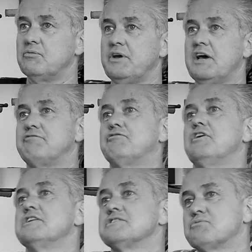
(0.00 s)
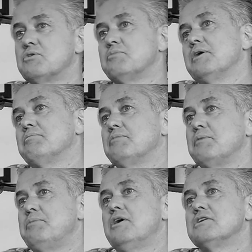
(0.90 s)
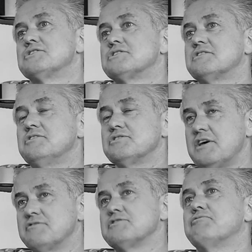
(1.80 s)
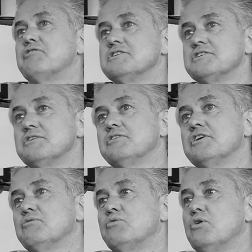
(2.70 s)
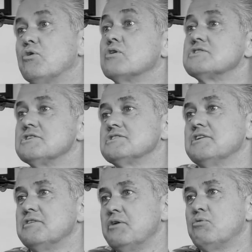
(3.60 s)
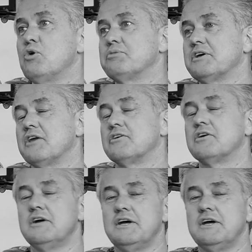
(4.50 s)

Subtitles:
had friends where my parents used to have some friends that rode horses, and they roped together,